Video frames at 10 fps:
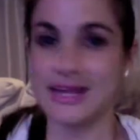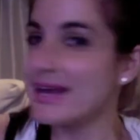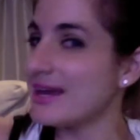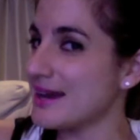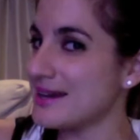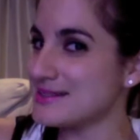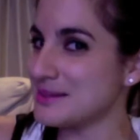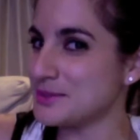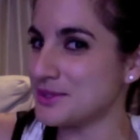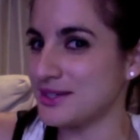Hey guys,
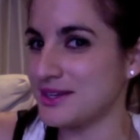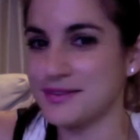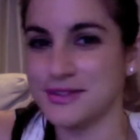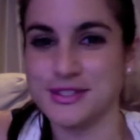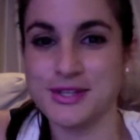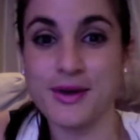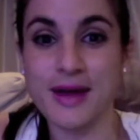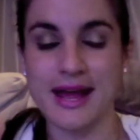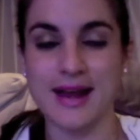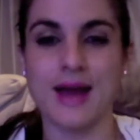I'm Dawn Del Russo,
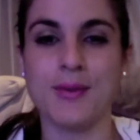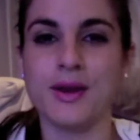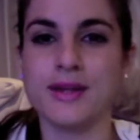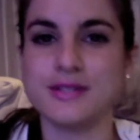and I wanted